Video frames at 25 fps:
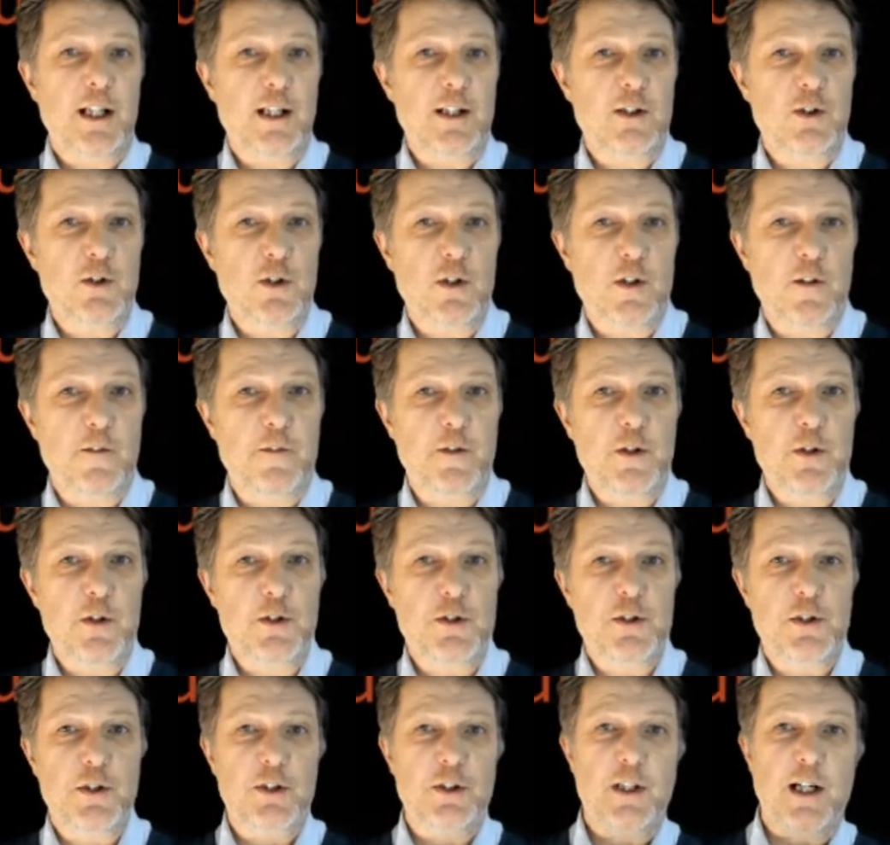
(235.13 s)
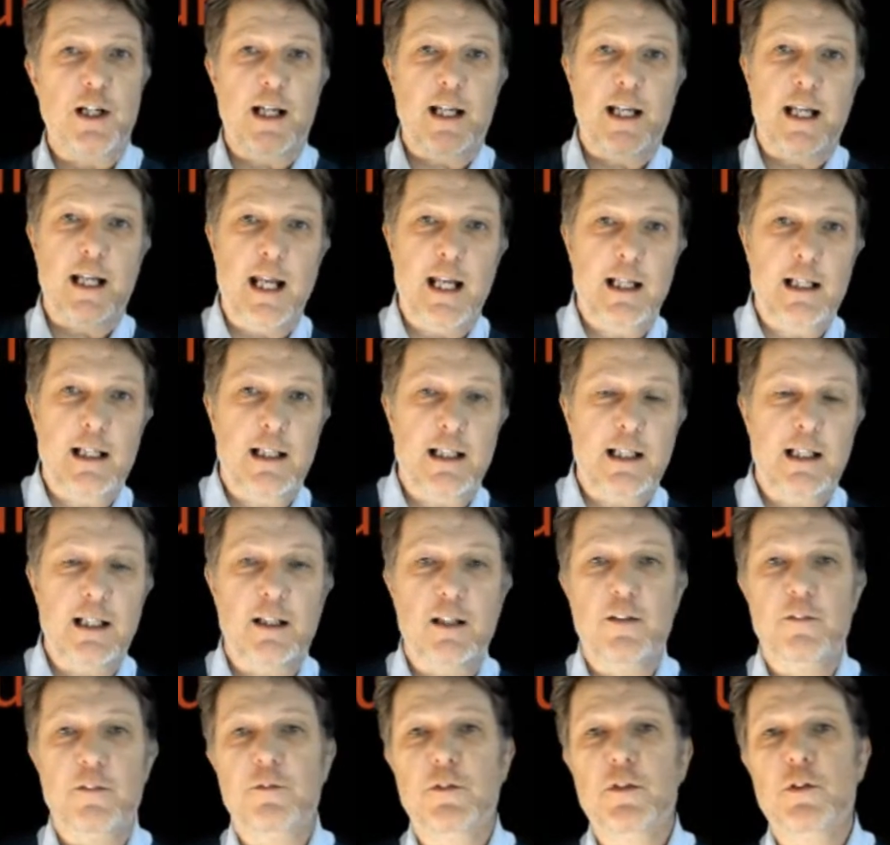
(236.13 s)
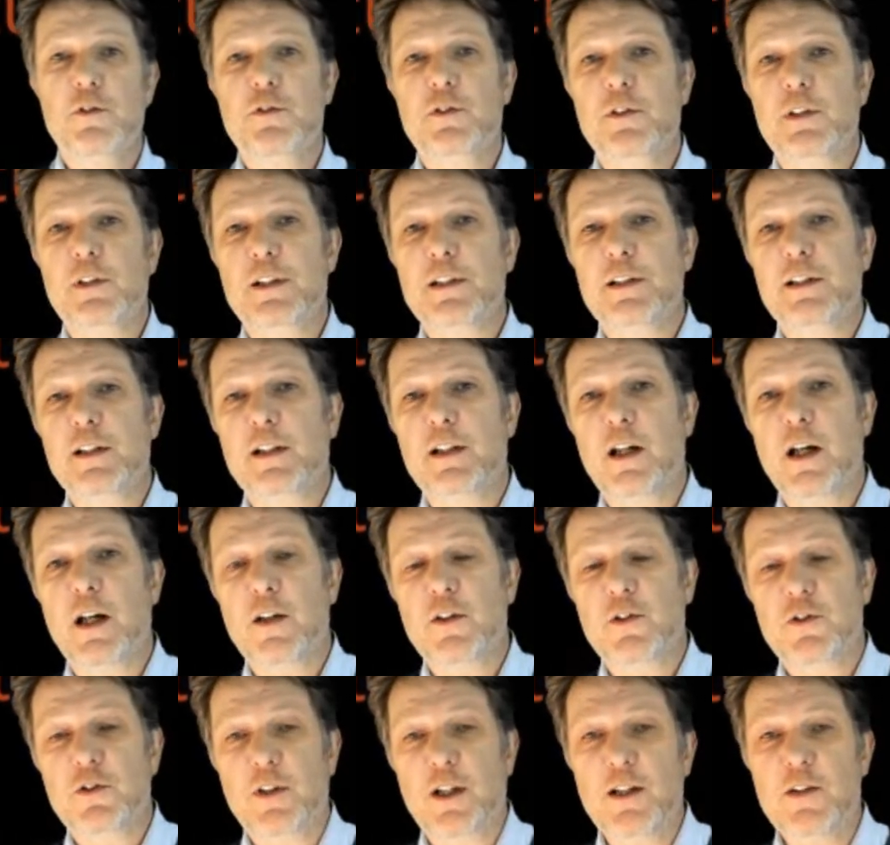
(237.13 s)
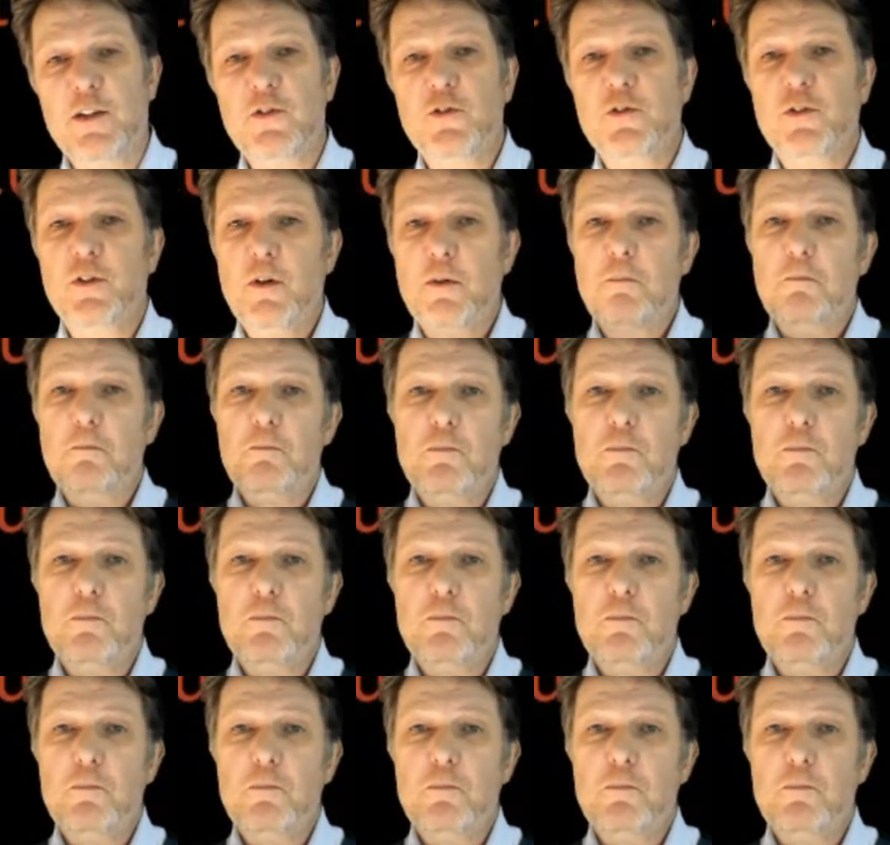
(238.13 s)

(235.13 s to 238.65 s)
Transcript: into the future and handling futuristic trends,